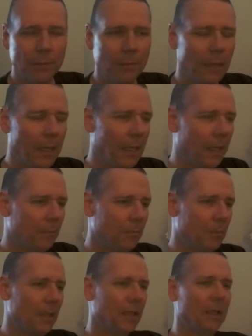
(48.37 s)

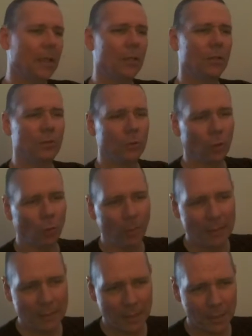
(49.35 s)

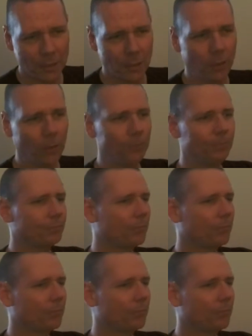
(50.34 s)
Dolby Digital,